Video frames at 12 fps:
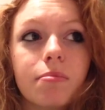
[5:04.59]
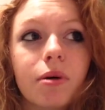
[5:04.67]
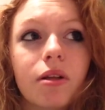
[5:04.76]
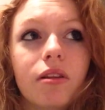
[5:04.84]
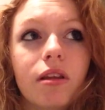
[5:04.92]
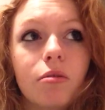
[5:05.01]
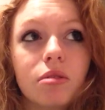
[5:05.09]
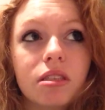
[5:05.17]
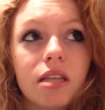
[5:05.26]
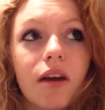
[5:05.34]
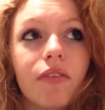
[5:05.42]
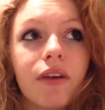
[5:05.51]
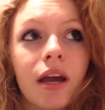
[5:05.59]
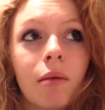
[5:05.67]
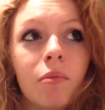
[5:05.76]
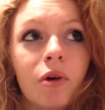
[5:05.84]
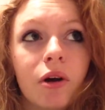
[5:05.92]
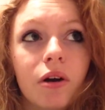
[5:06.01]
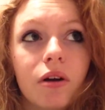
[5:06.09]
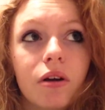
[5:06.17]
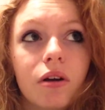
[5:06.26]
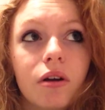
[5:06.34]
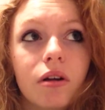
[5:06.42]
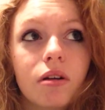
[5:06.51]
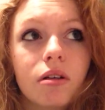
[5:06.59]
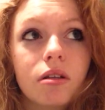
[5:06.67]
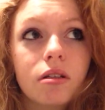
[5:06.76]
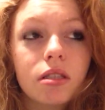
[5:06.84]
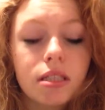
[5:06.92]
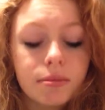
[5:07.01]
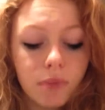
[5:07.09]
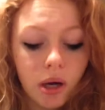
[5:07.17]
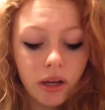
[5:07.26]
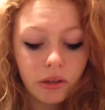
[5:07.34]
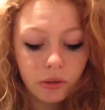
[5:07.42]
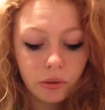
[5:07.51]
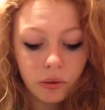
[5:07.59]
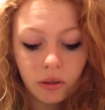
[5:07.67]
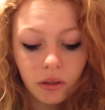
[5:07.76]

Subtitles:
but it will stare at the camera, smile,